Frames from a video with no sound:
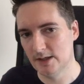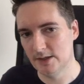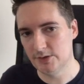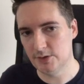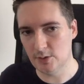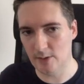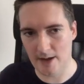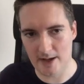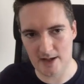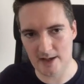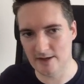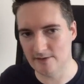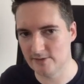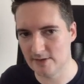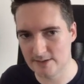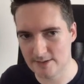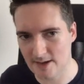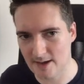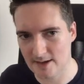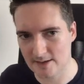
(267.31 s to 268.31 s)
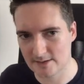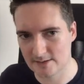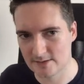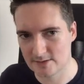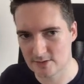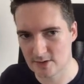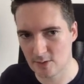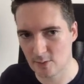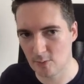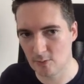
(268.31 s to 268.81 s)
do any of the
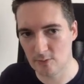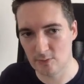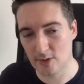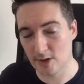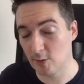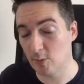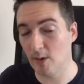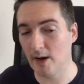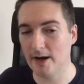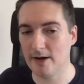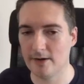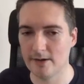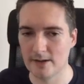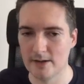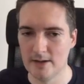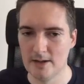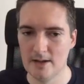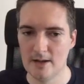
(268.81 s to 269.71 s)
tasks required.